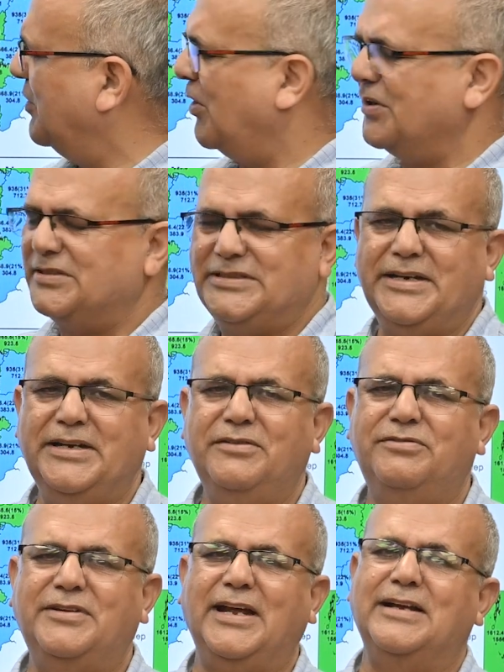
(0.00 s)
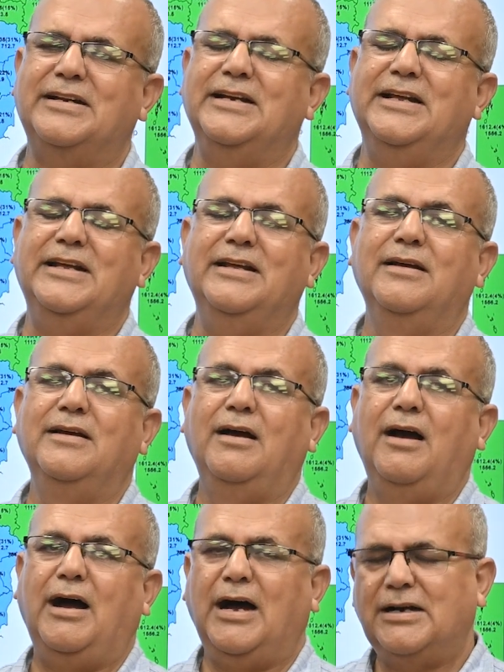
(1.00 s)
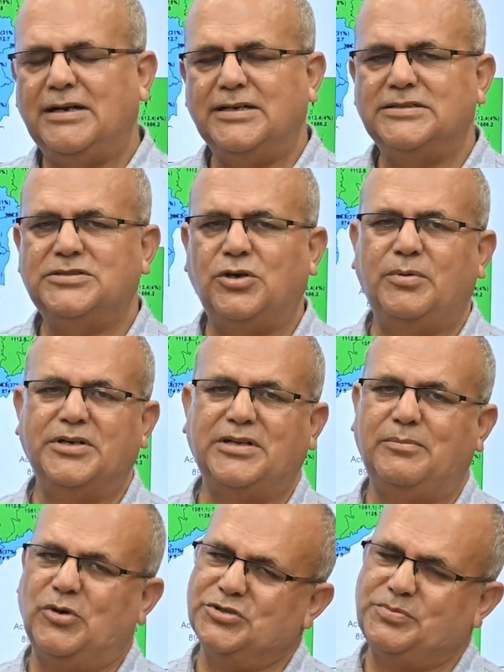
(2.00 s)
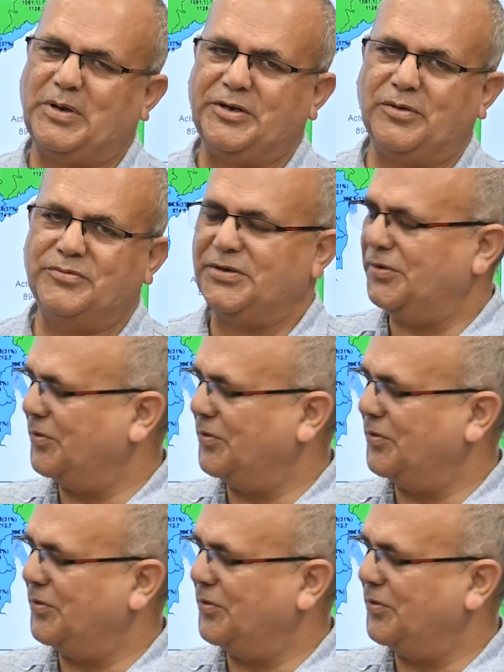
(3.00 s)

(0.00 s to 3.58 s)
not significantly occurs over the most part of the